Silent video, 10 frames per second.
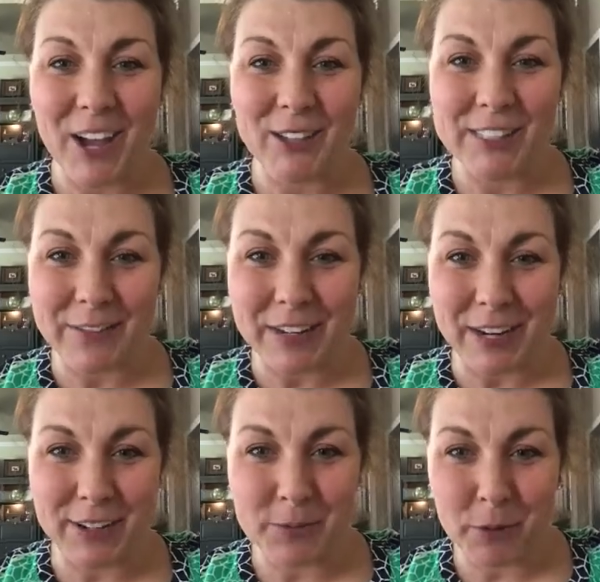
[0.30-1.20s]
gal, Stephanie
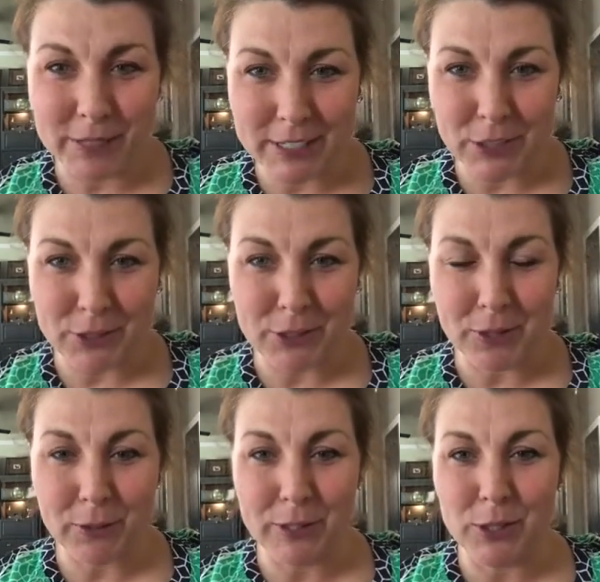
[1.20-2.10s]
Osborne, Century
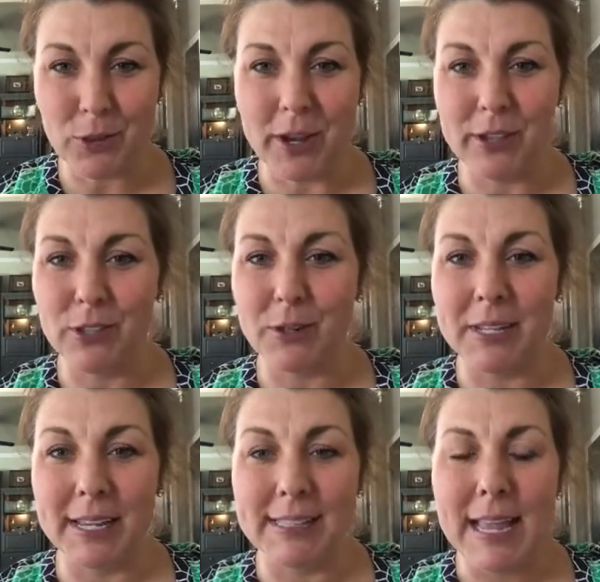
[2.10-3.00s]
21 Soria &
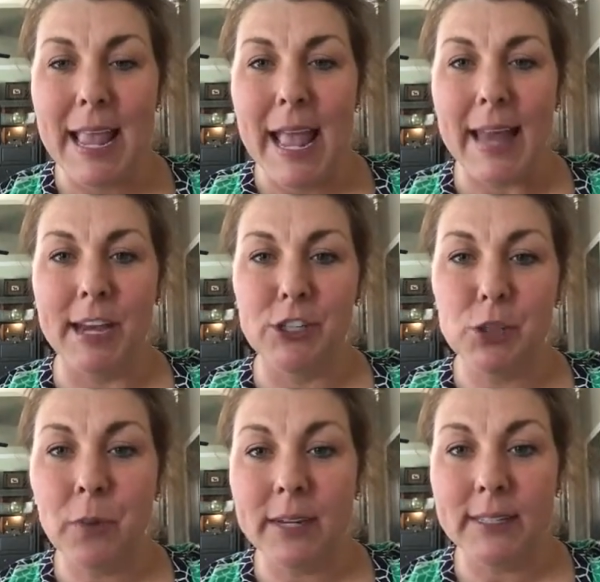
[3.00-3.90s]
Associates. And I
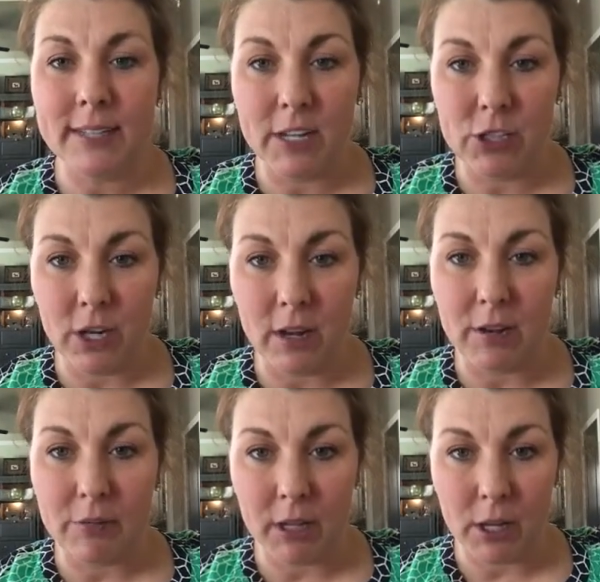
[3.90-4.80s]
just wanted to touch
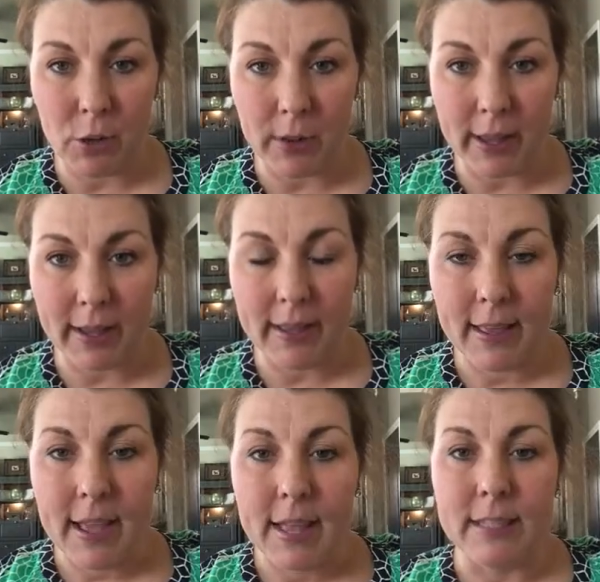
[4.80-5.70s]
on really quick
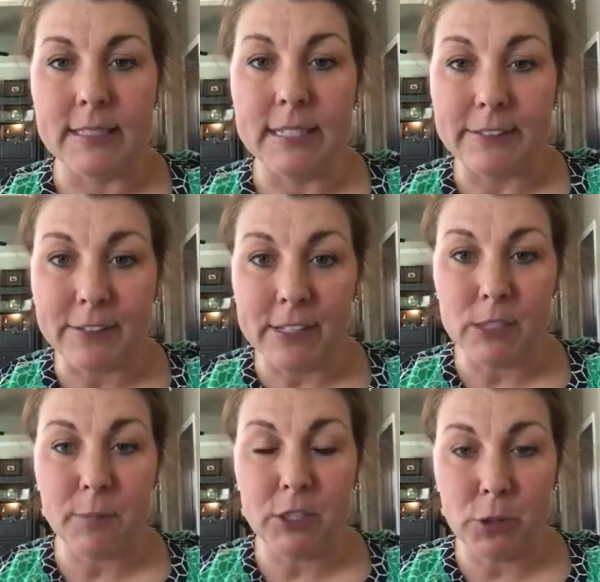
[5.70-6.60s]
the
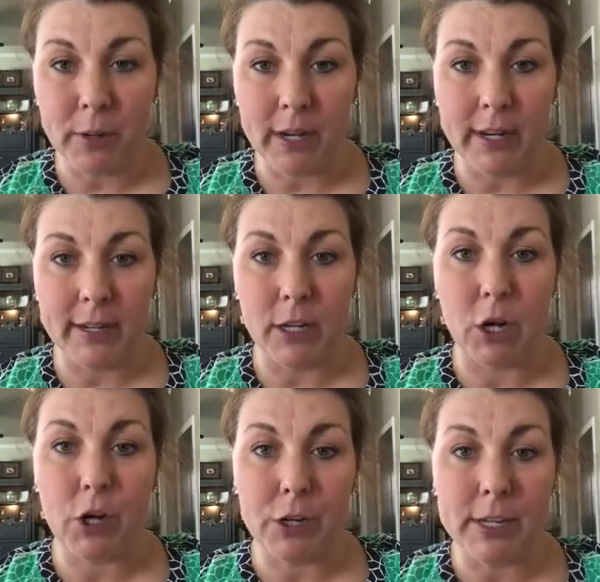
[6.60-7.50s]
difference between
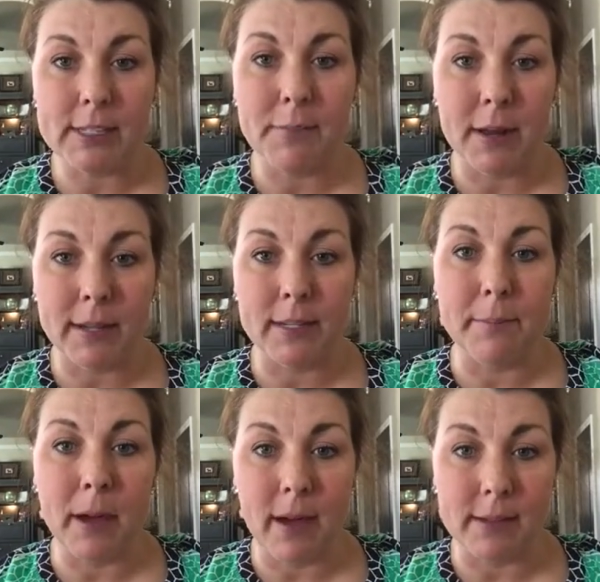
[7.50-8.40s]
earnest money
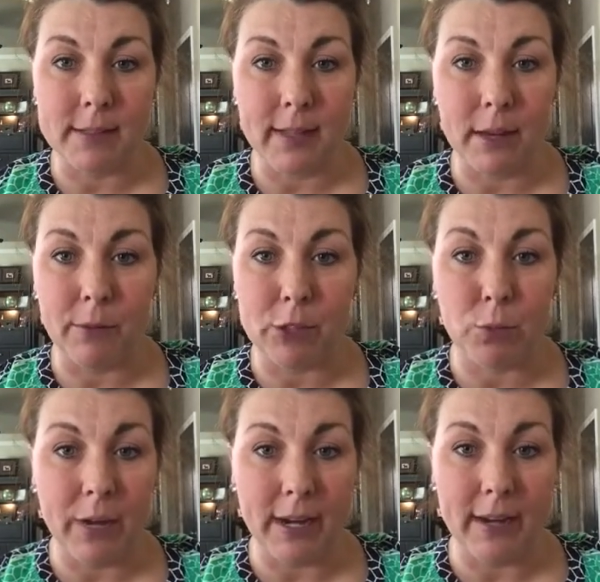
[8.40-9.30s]
deposit, which
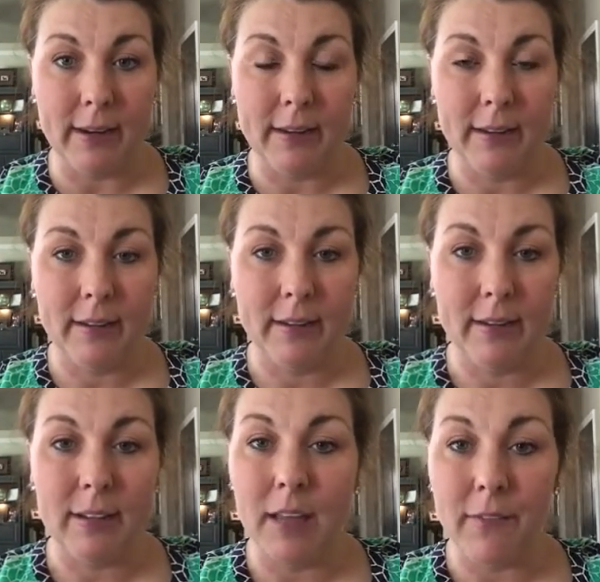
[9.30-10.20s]
we
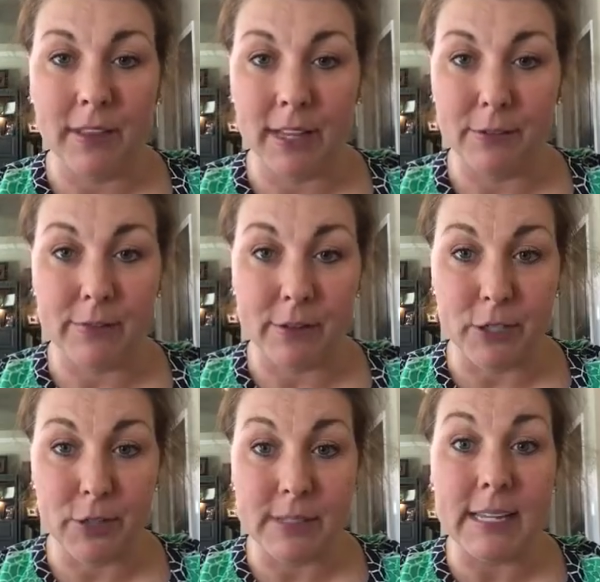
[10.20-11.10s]
lovingly refer
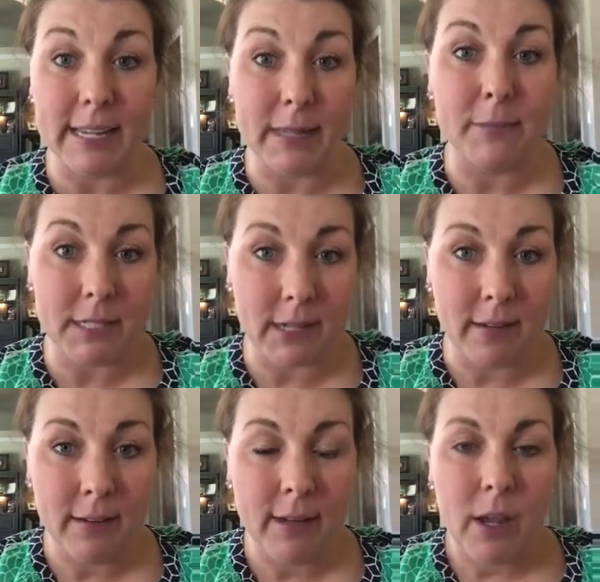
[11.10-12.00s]
to as EMD,